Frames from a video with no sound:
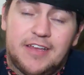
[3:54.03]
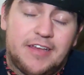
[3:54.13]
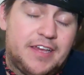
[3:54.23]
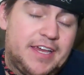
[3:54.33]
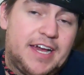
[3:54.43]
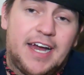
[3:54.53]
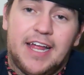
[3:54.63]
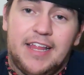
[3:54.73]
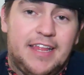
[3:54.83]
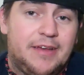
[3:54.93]

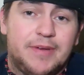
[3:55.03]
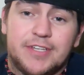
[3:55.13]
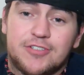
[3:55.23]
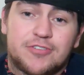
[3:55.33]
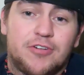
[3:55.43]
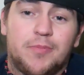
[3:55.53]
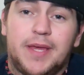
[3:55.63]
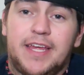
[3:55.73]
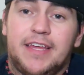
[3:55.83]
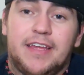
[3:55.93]
it's just going to
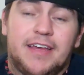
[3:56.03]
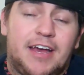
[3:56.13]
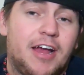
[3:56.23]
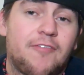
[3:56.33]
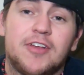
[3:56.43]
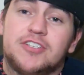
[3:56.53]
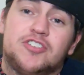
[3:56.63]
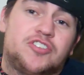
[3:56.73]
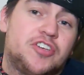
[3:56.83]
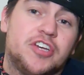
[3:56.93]
be, hopefully it's
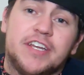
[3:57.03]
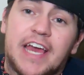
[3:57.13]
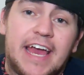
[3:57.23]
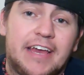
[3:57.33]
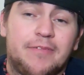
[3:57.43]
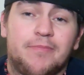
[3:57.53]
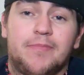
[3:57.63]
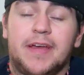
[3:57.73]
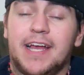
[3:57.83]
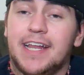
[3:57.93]
just a good
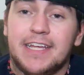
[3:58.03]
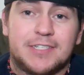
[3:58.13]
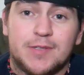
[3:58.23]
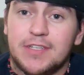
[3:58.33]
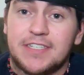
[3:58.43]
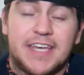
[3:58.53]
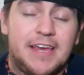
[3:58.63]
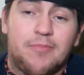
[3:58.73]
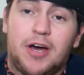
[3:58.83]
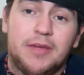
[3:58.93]
game. And this
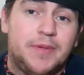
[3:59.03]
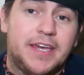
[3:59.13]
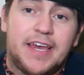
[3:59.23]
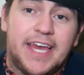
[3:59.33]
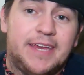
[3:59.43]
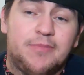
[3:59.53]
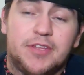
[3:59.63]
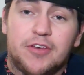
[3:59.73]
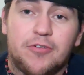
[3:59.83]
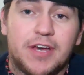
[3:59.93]
game might be a game
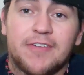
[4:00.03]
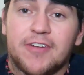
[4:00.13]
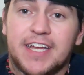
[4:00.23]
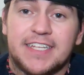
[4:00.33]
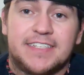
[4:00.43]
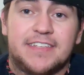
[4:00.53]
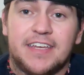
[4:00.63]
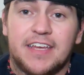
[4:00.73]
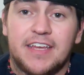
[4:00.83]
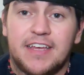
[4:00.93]
to whoever gets
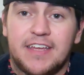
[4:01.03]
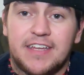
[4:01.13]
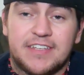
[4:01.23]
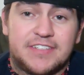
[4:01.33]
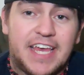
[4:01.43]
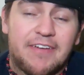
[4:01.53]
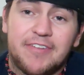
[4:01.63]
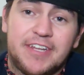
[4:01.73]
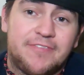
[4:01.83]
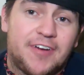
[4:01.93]
the
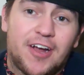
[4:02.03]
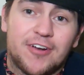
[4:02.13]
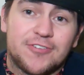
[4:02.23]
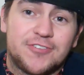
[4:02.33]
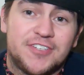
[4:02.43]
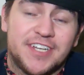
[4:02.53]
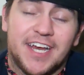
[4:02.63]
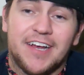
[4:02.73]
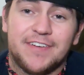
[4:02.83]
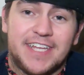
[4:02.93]

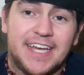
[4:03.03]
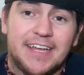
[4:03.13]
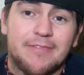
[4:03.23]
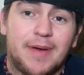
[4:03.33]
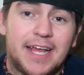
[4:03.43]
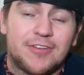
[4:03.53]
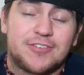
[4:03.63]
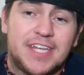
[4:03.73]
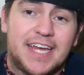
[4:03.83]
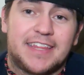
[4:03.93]
71st, and Baylor
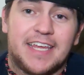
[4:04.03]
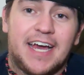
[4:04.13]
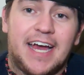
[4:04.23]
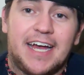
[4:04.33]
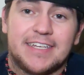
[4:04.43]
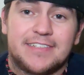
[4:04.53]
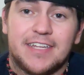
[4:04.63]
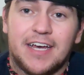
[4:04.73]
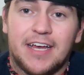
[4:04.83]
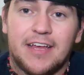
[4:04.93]
set the highest